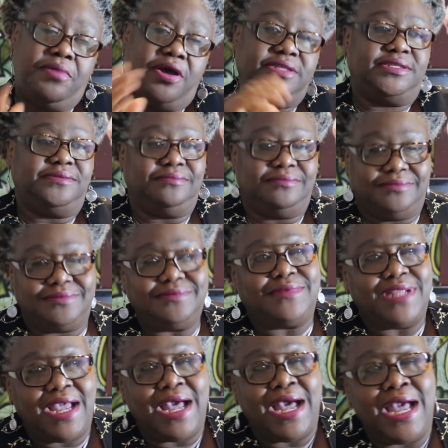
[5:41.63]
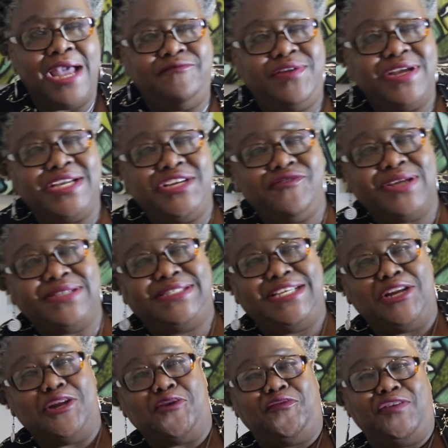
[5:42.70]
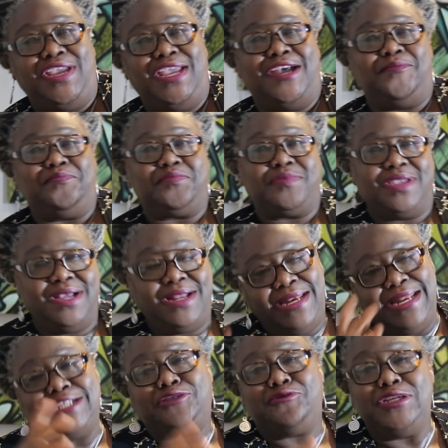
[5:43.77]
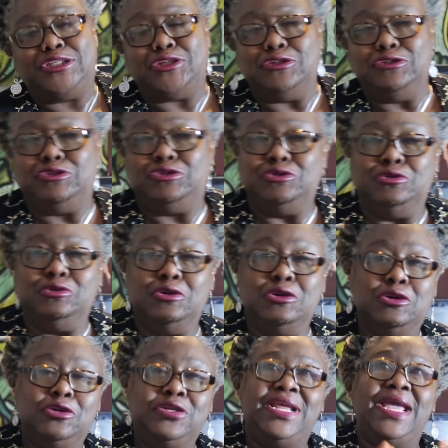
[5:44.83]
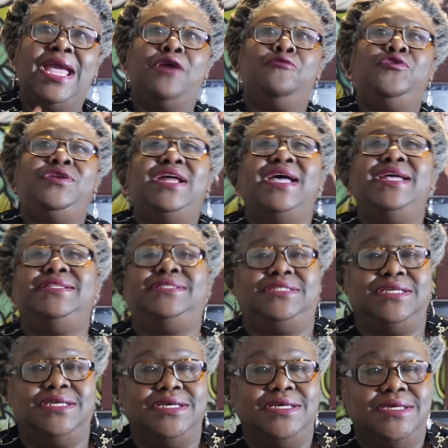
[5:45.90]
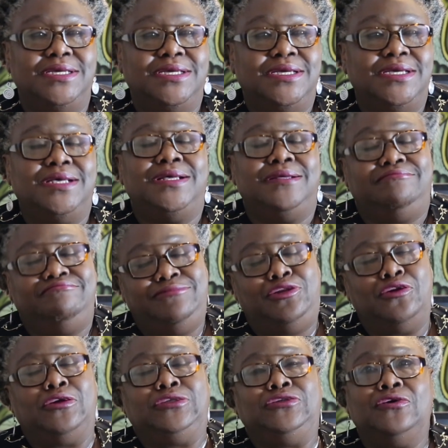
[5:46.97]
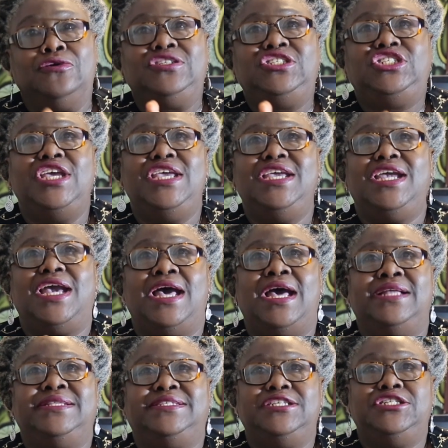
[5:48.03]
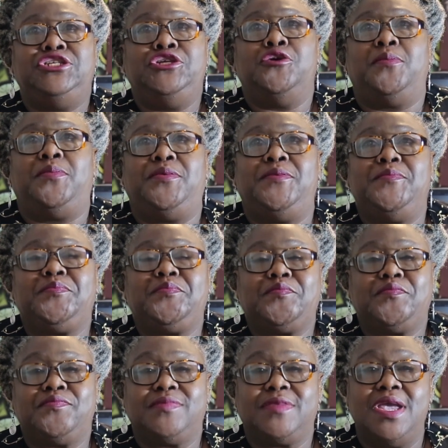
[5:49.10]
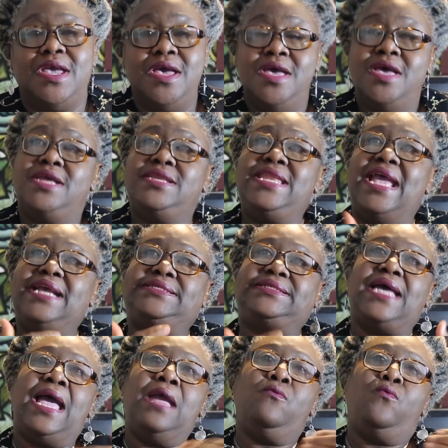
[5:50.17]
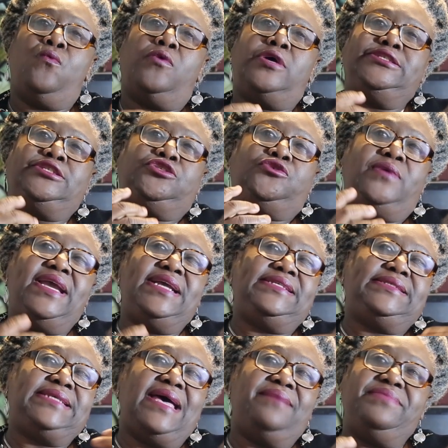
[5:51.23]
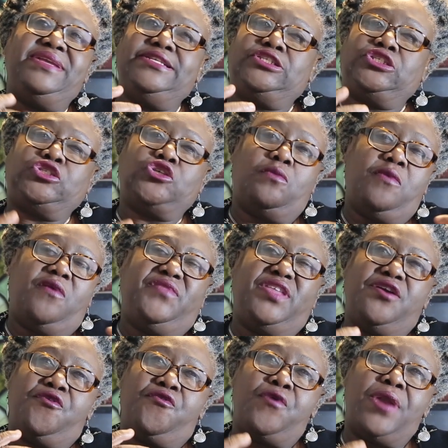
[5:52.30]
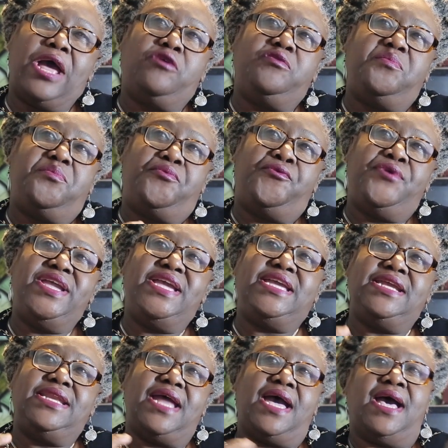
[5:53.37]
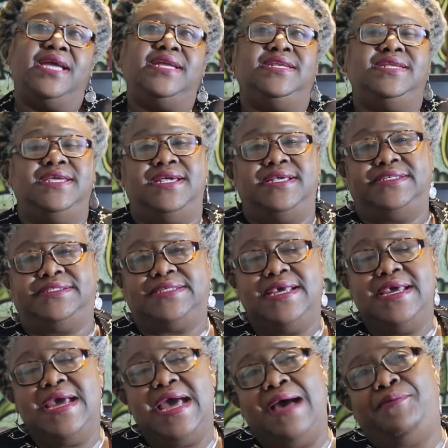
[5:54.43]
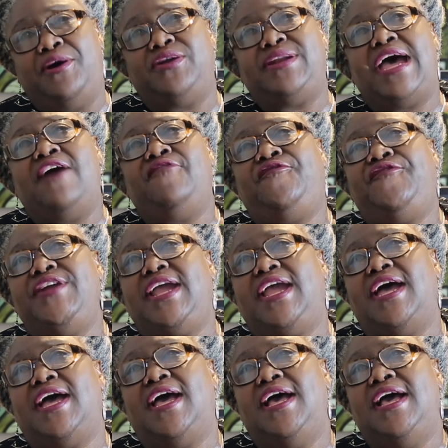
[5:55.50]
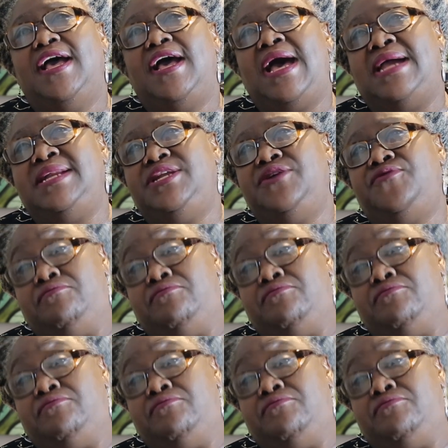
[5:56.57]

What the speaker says: But I've digressed enough here. Let's return to the erudite Dr. Cheikh Anta Diop. Next, I want to examine some of the groundbreaking ideas about Africa and